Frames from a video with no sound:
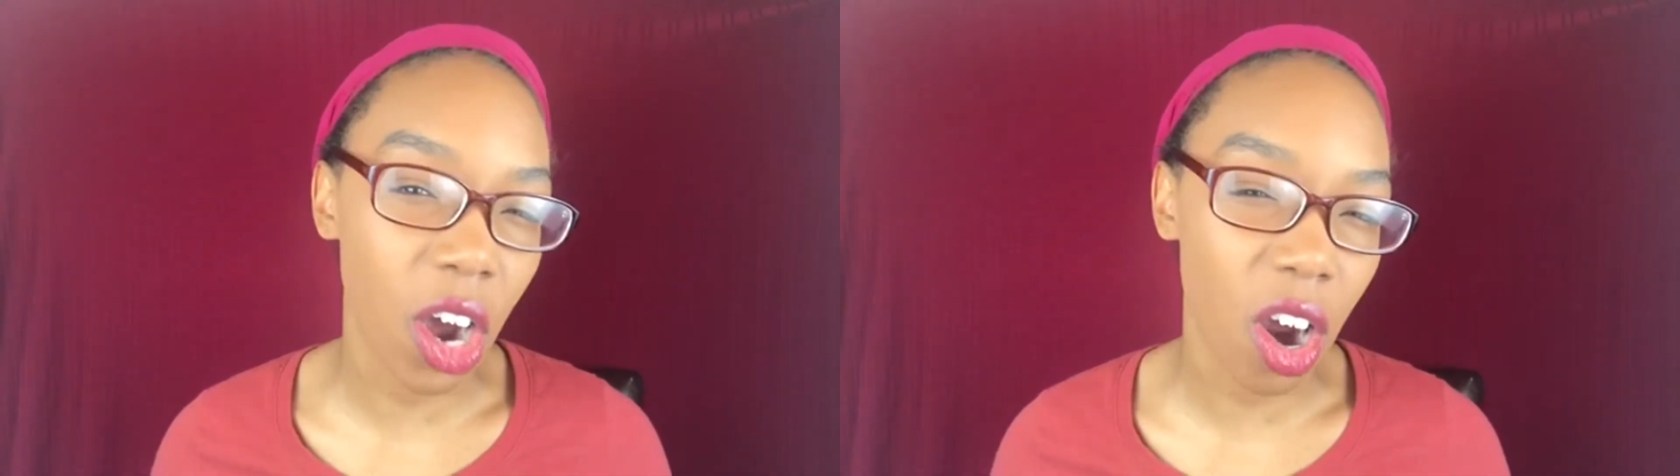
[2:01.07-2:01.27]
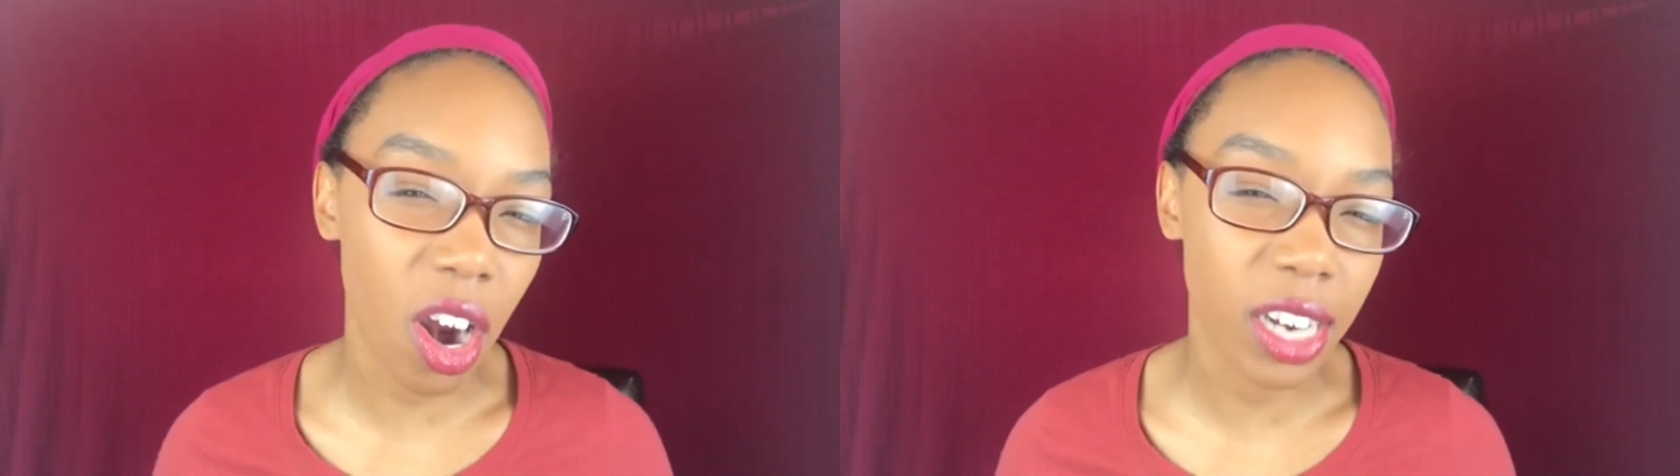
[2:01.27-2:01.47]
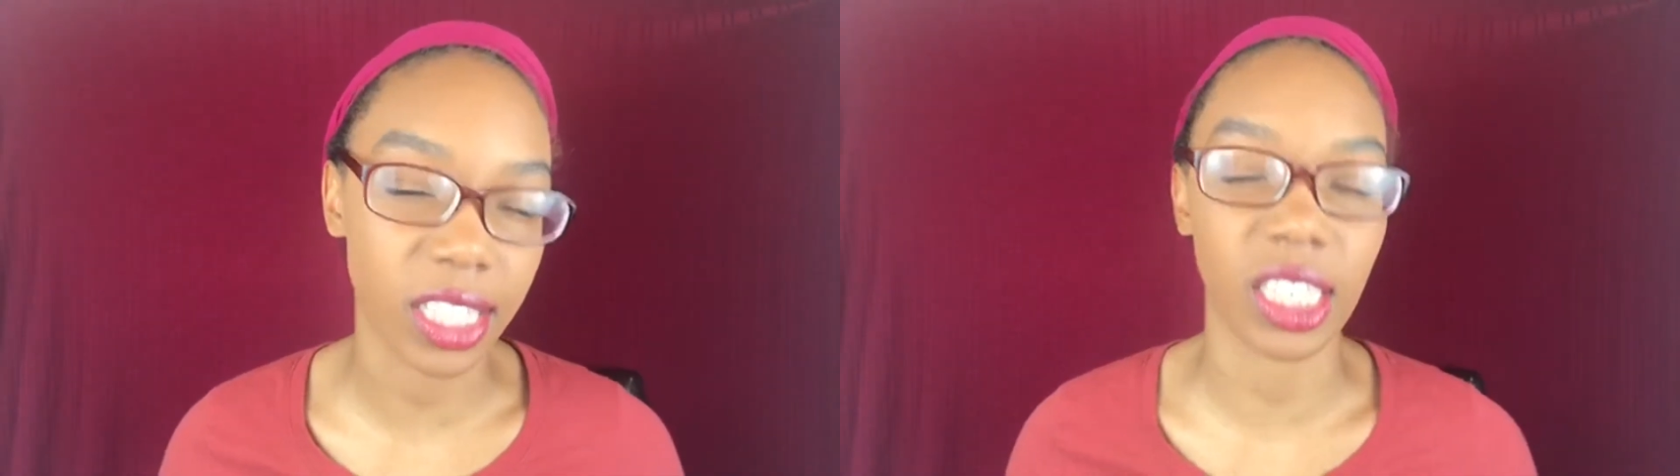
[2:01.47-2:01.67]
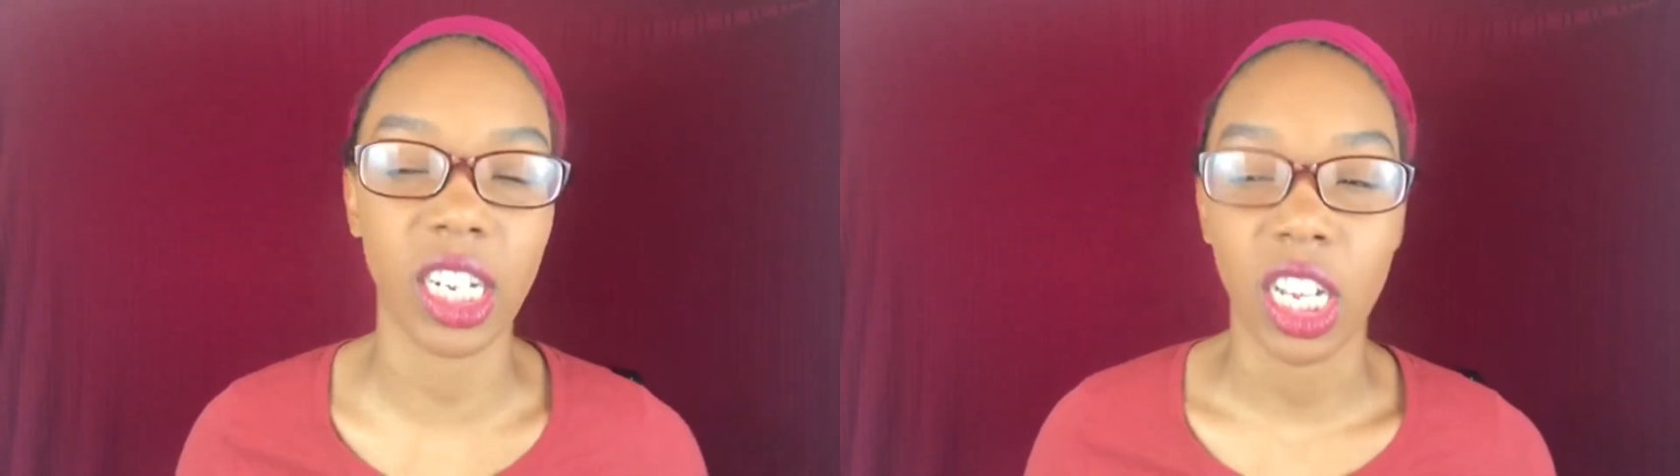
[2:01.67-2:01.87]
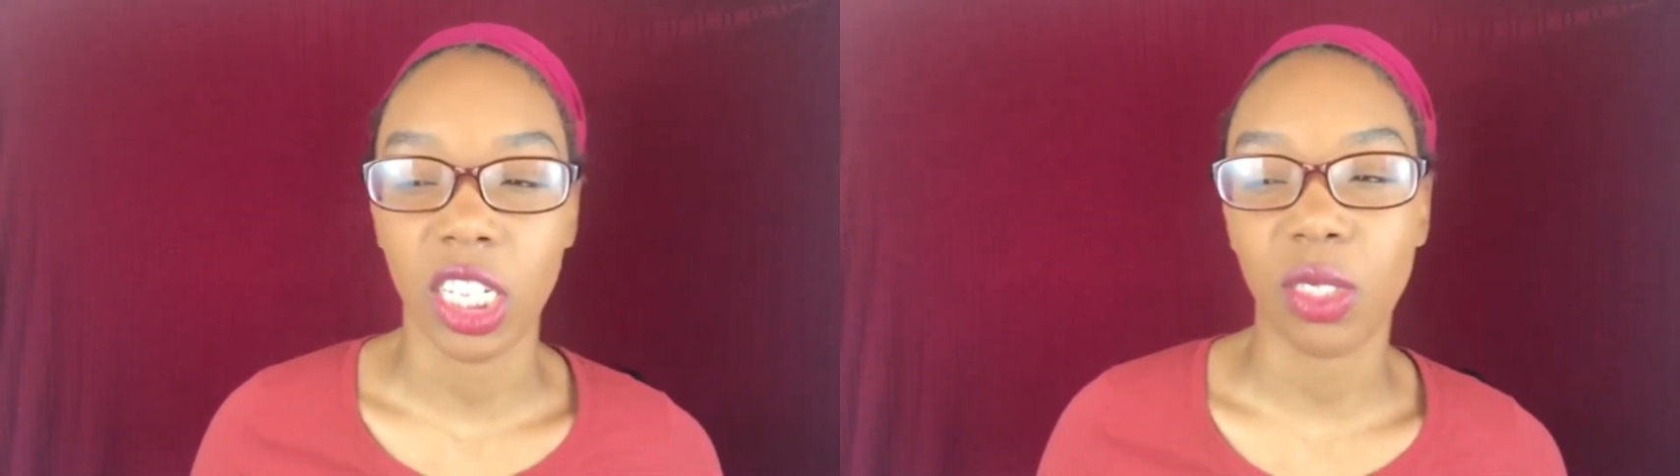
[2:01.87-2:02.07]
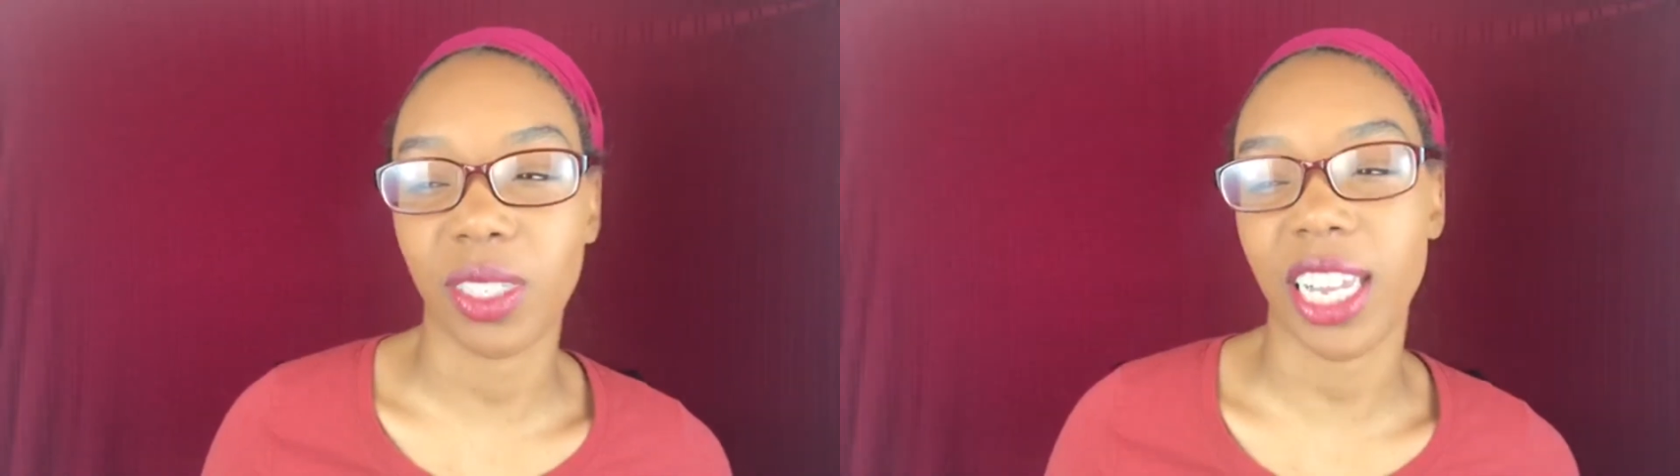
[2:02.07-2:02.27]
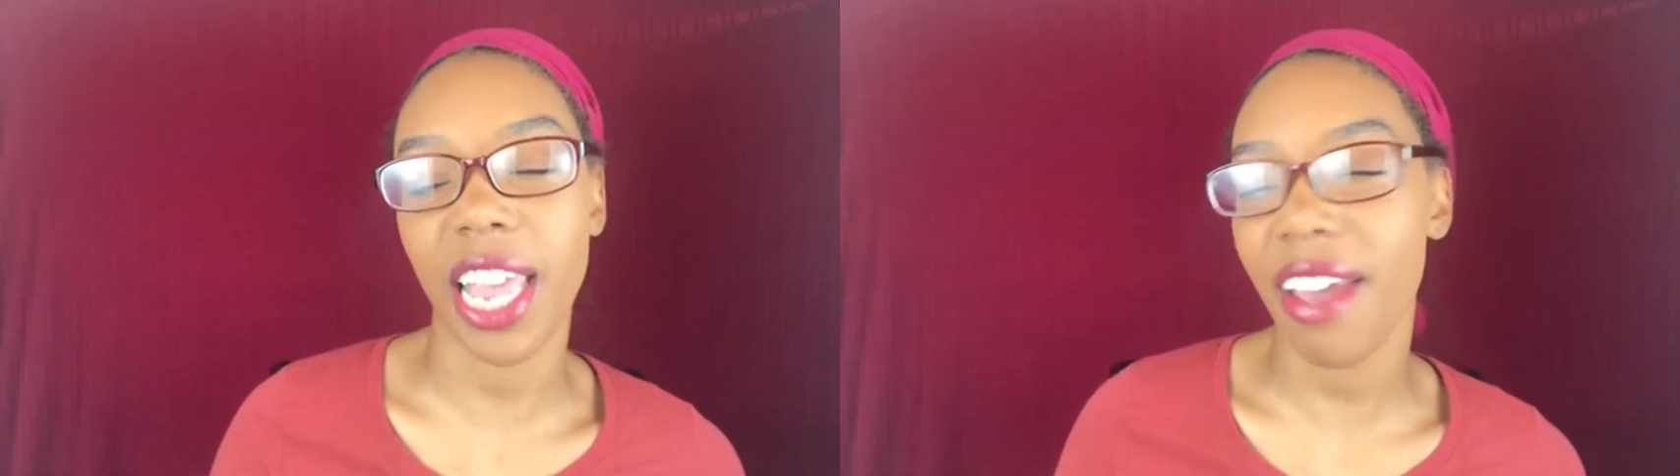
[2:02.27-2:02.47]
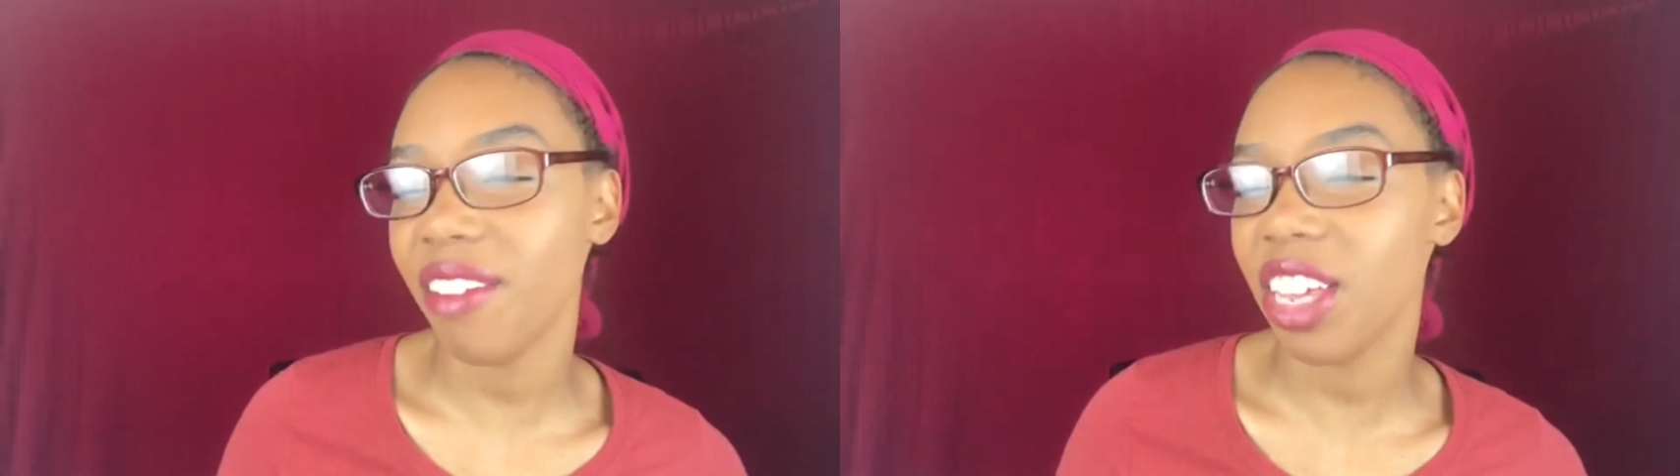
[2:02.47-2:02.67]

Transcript: cars, and she was like, yeah,